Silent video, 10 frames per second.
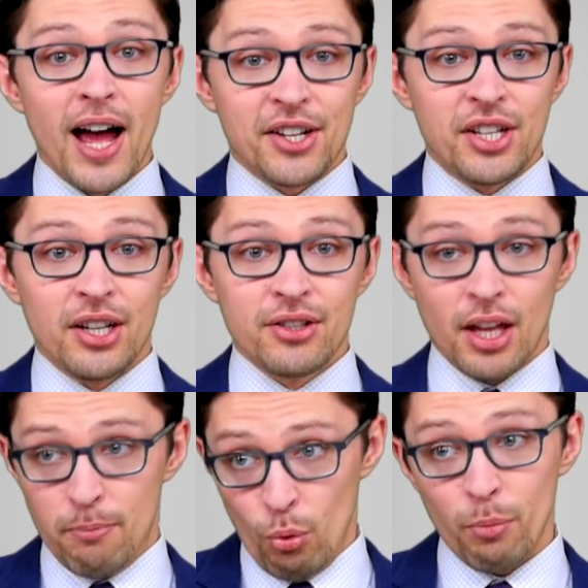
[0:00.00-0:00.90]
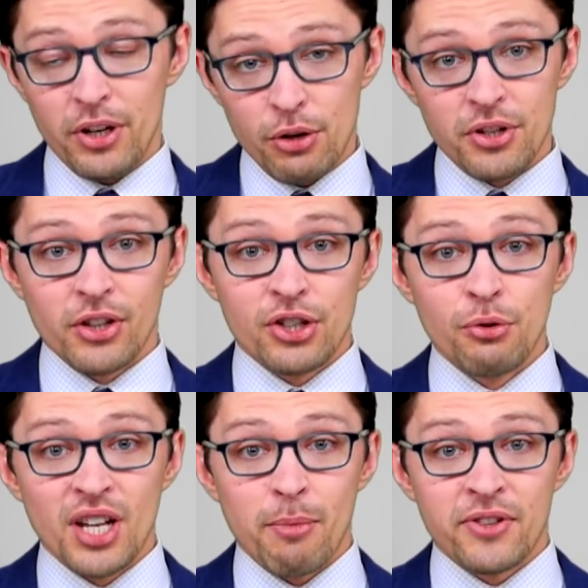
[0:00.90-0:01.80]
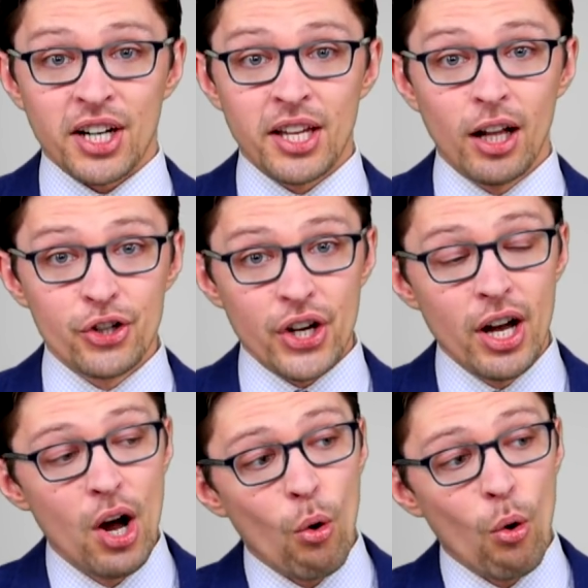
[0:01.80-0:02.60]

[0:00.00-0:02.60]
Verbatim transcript: vaccines that will be using this new type of technology